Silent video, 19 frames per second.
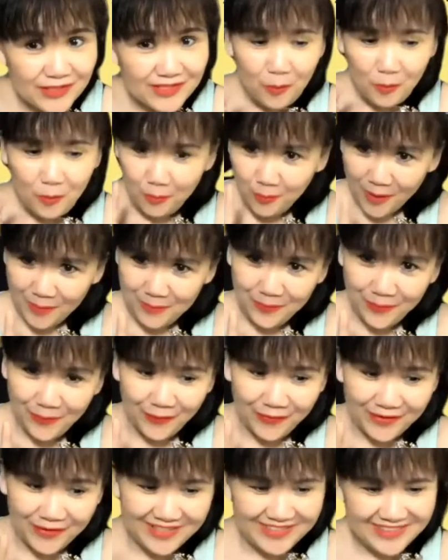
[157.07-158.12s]
1
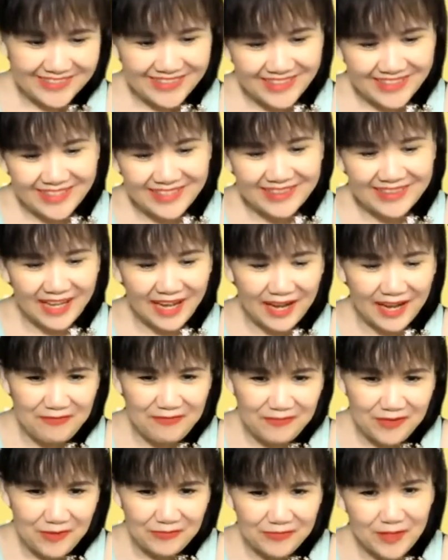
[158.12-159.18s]
point, in line
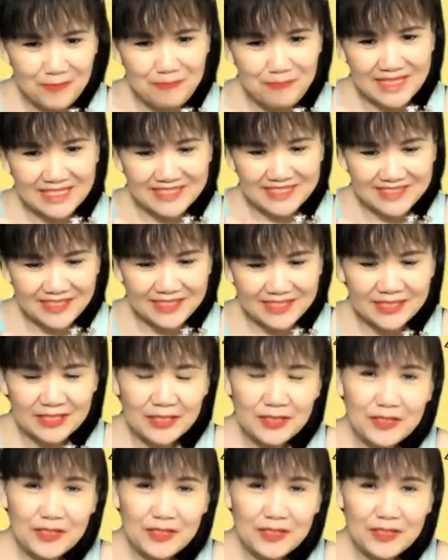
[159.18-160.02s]
with the message.